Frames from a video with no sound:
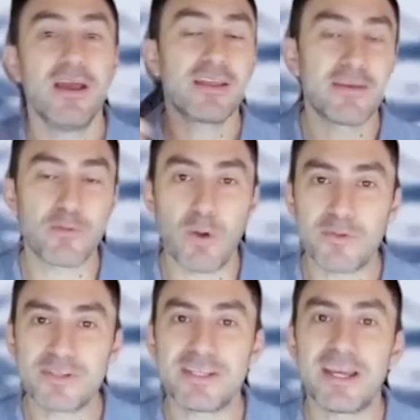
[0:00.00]
given what
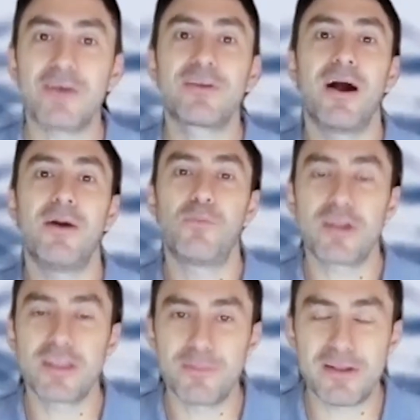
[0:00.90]
was the outcome, what
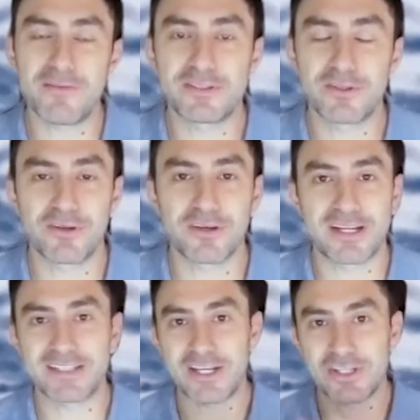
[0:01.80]
are the benefits to the
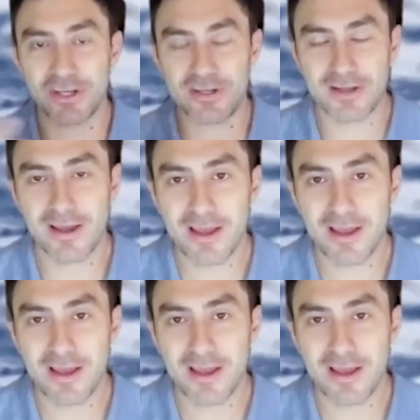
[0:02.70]
organization,